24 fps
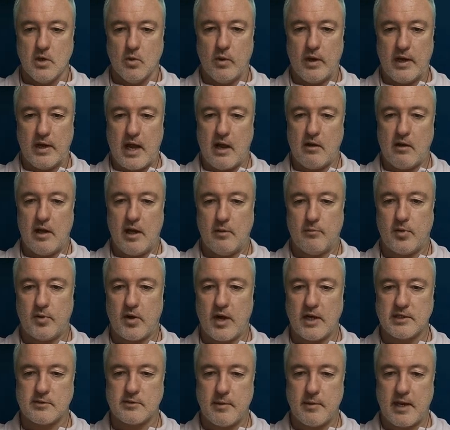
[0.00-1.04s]
We now had
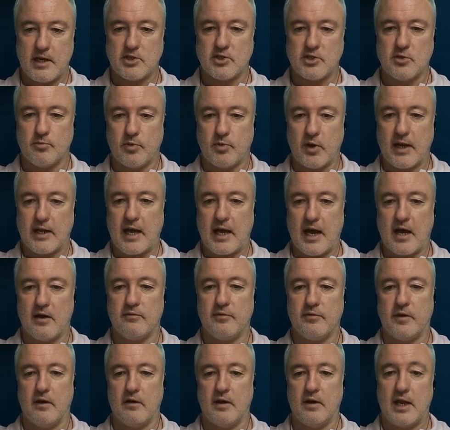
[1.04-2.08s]
price manage to break out
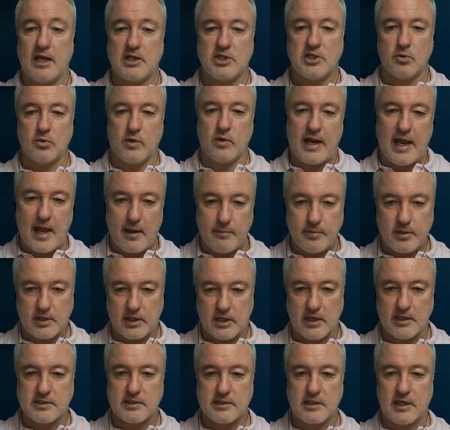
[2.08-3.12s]
of here. And actually what happened
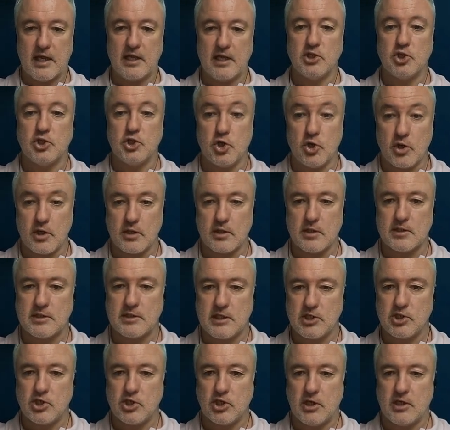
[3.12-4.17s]
yesterday, during the
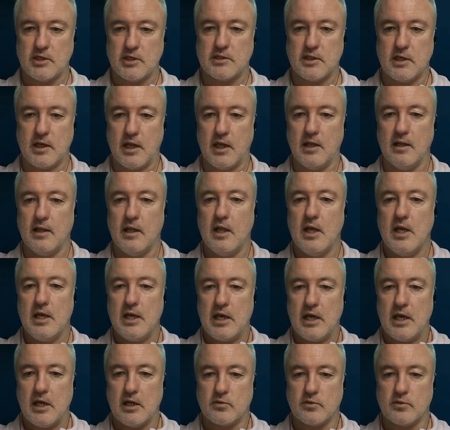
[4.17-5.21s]
session yesterday,
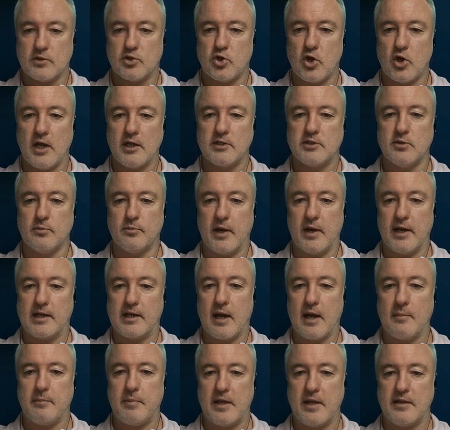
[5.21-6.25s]
it was trying to break
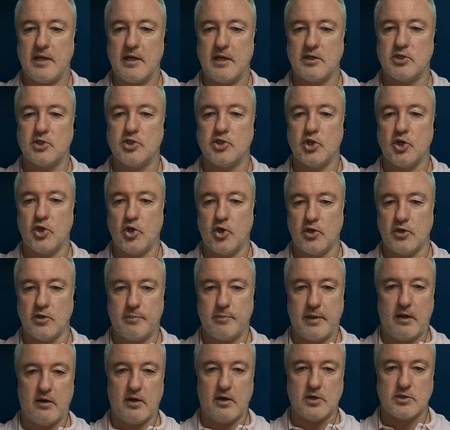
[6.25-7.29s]
up and then it turned
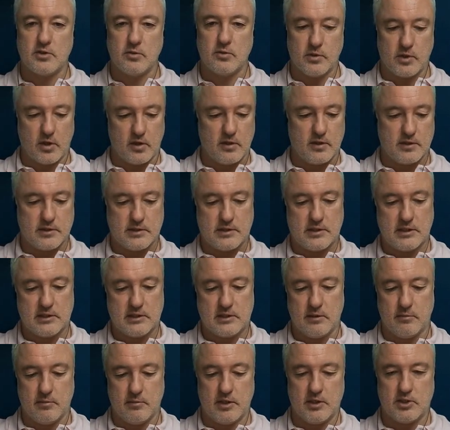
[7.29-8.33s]
bearish. So we'll go to the
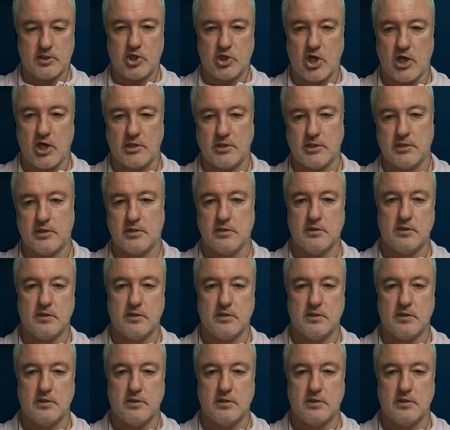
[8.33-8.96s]
60-minute chart.